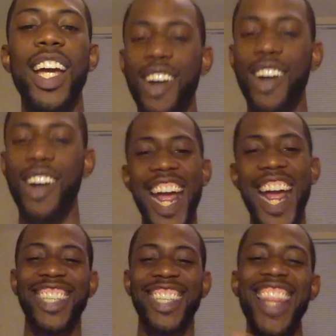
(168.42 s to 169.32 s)
Great
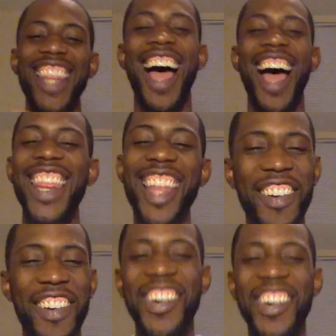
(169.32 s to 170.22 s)
answer. I
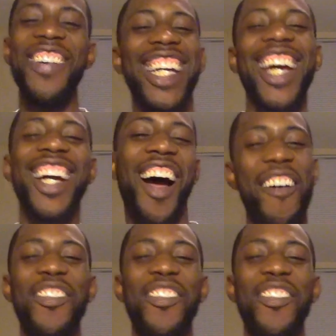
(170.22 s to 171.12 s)
love it when we kick
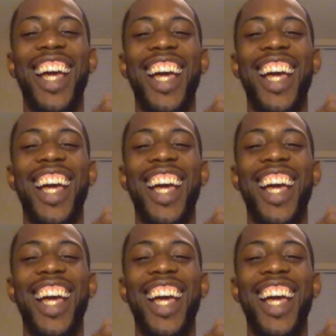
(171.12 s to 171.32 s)
off with